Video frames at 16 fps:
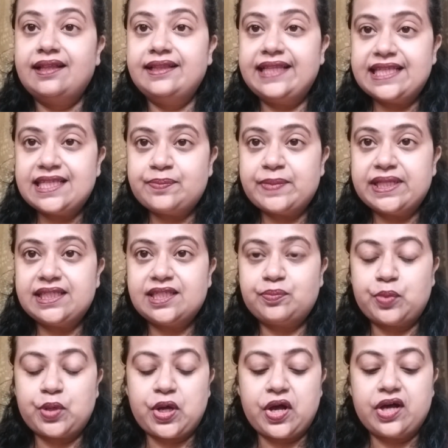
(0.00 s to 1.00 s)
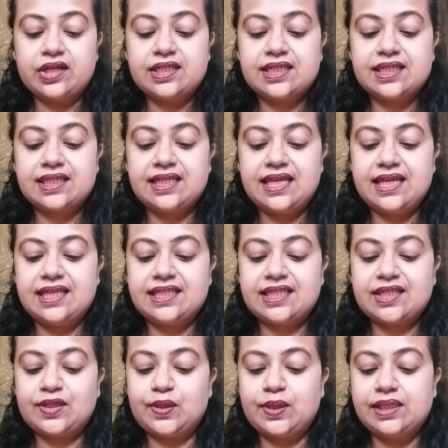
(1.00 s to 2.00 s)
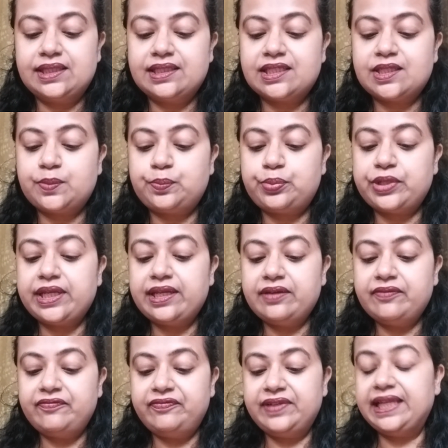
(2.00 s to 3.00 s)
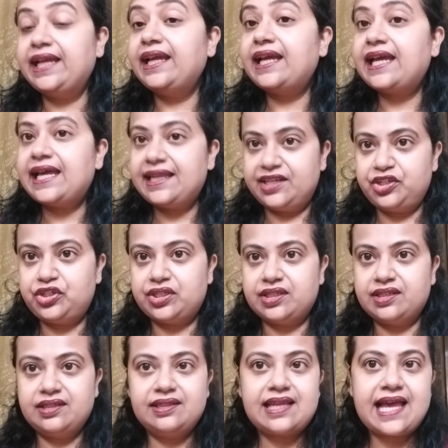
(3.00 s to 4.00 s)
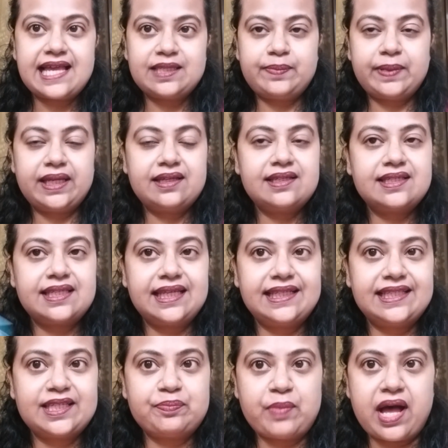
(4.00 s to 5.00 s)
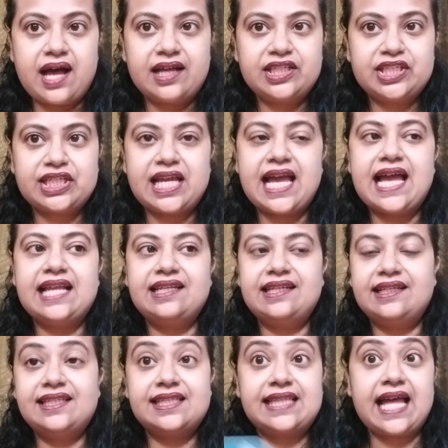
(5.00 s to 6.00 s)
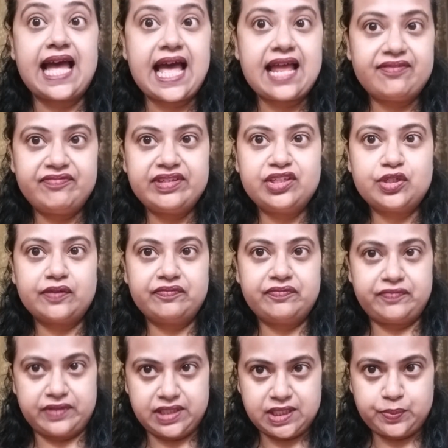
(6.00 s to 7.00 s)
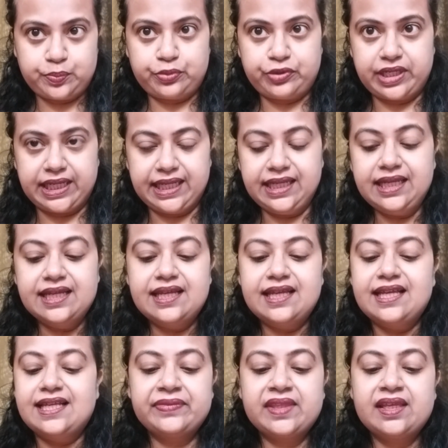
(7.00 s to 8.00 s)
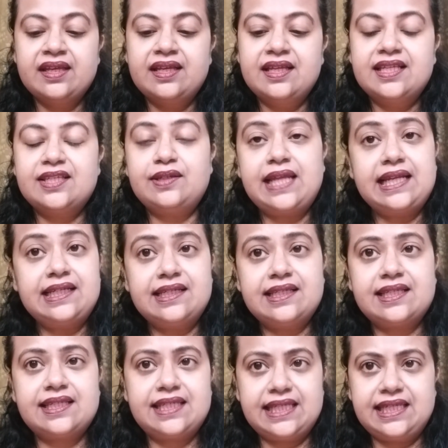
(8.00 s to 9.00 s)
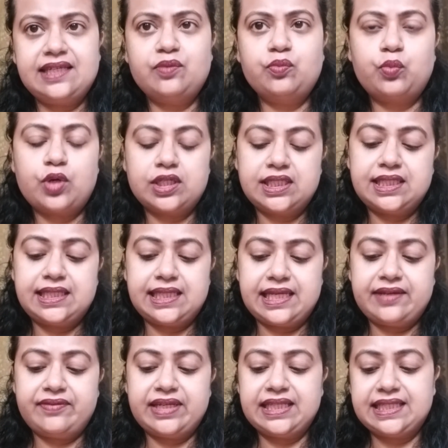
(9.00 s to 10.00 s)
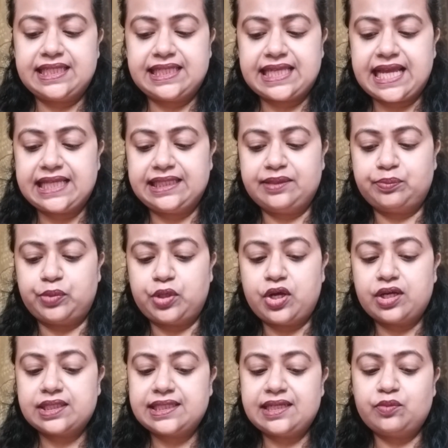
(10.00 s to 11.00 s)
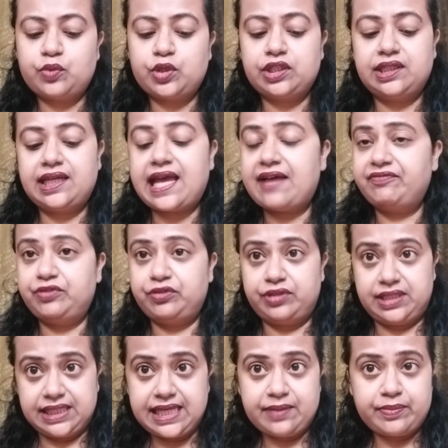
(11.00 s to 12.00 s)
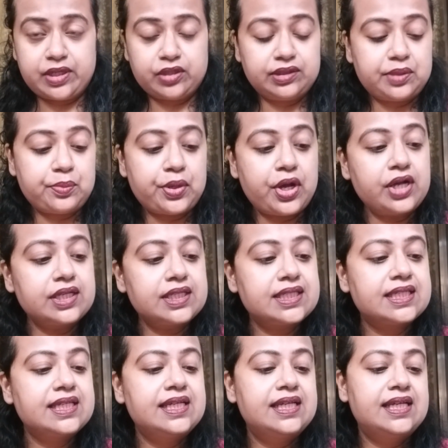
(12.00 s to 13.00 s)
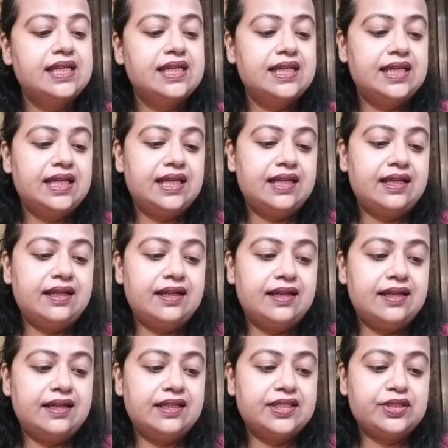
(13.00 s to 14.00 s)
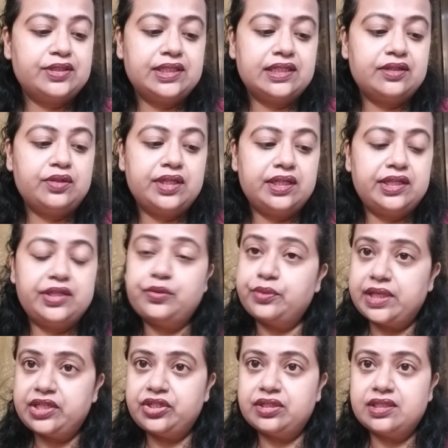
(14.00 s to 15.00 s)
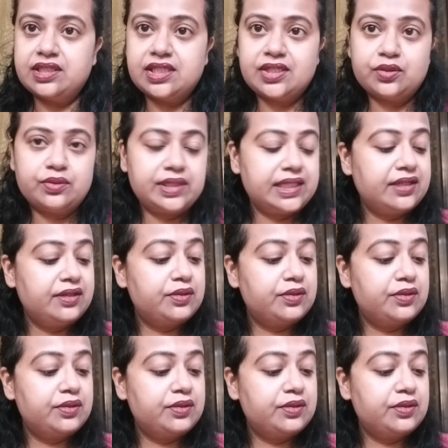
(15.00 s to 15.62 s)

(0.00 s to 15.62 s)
this month's box is called the Spring Fling edition, as because it's March and it's the advent of spring. So let's see what's there inside the box and what they have to say about the box. So the curation story